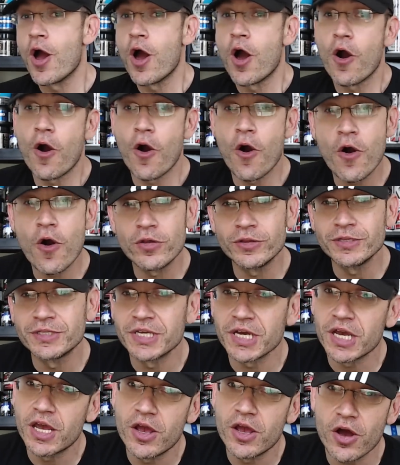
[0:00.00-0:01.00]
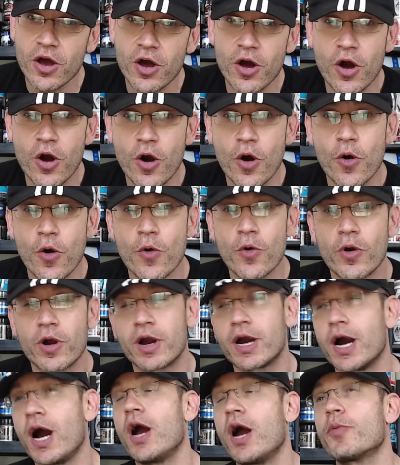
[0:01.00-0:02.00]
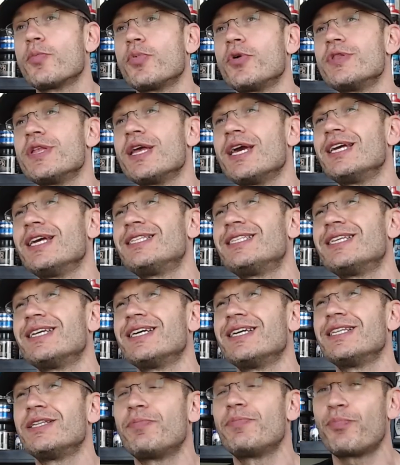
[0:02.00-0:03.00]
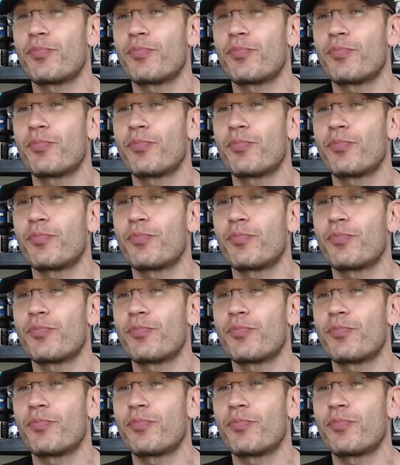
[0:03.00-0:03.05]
on the go, carbonated